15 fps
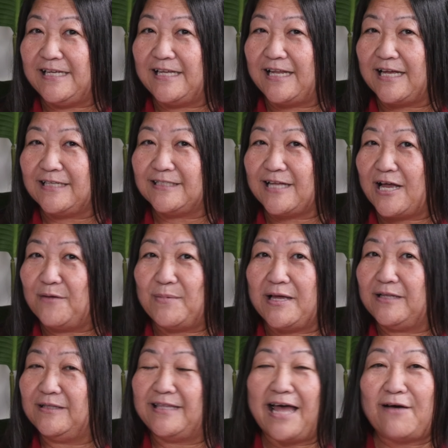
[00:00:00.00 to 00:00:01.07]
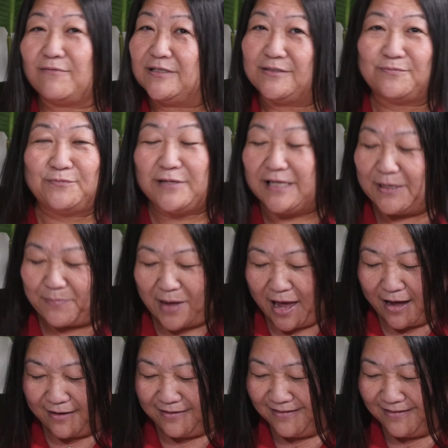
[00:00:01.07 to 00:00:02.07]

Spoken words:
you next time. And that was really bad.